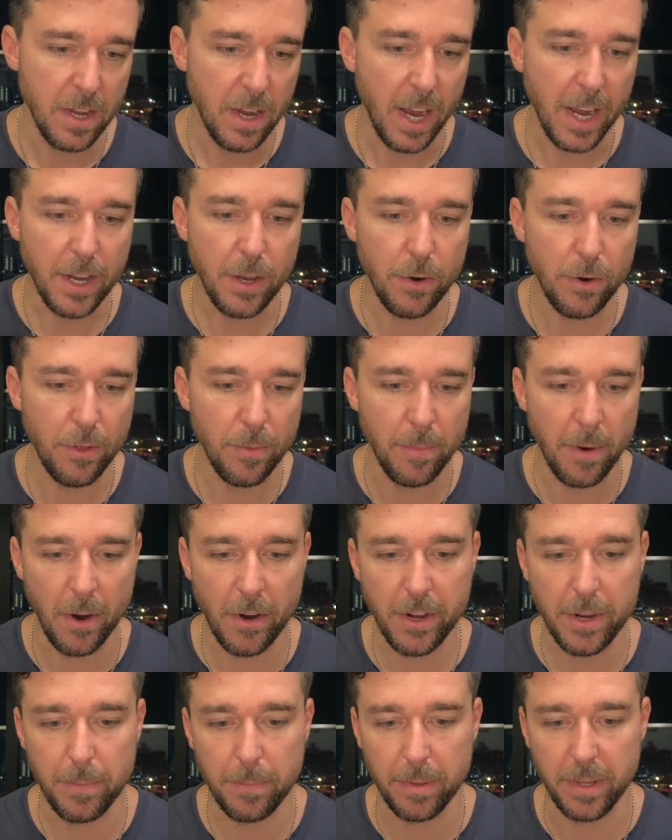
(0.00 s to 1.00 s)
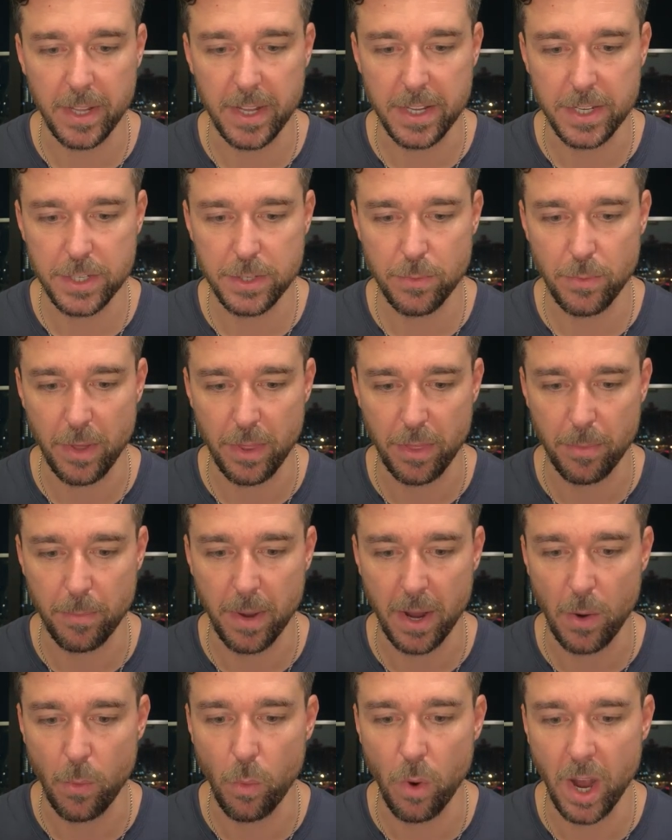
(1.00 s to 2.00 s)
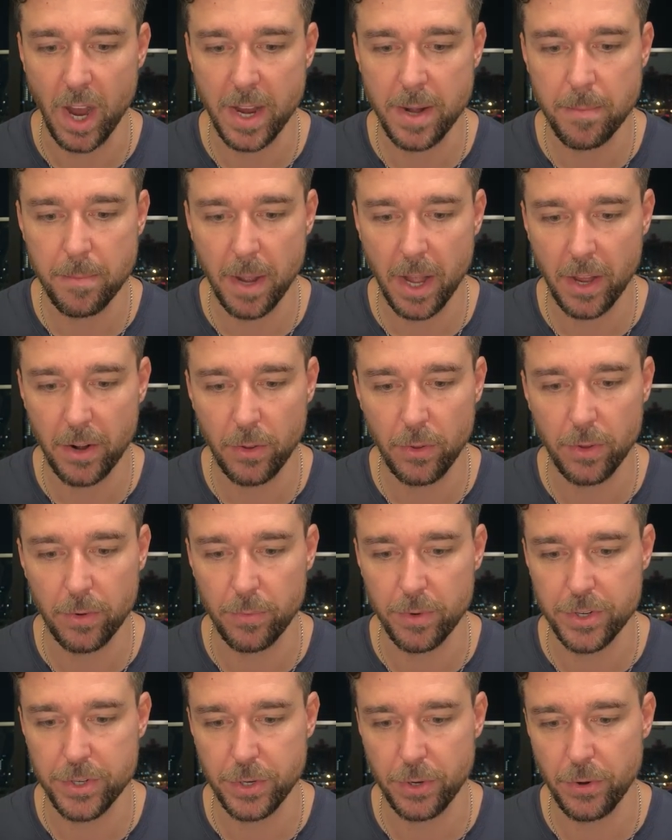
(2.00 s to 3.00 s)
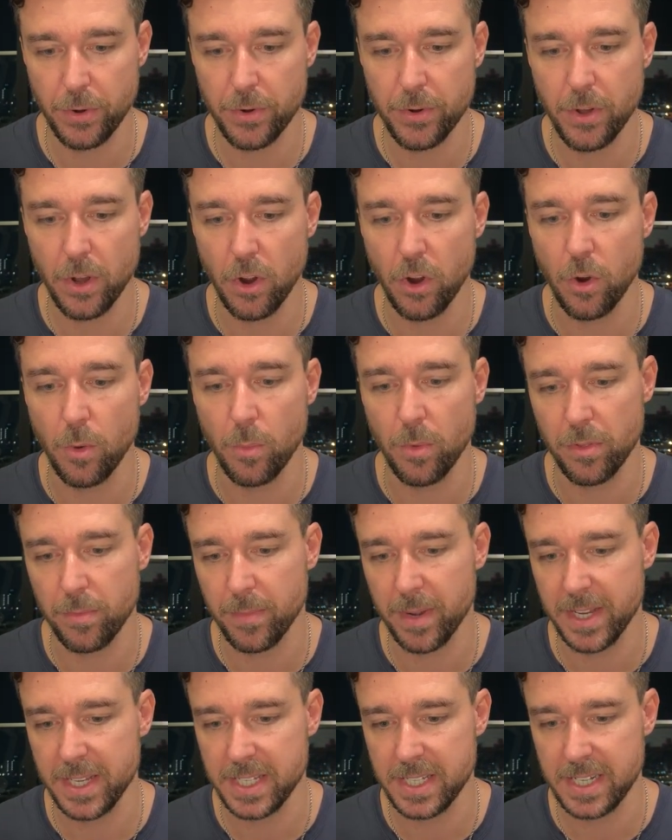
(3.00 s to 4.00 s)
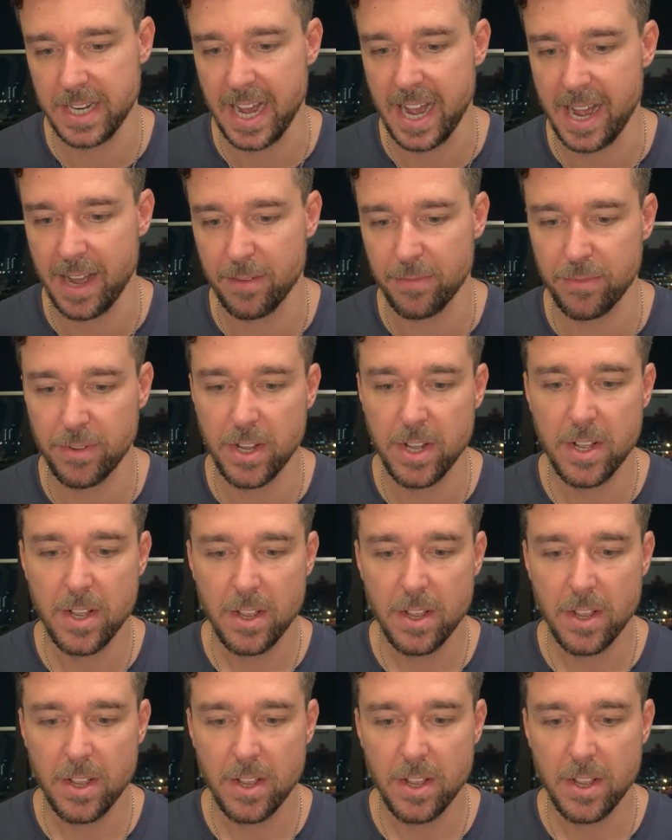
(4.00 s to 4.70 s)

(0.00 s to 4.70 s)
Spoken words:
I go to the marketplace with my wine bottle and return home with my staff.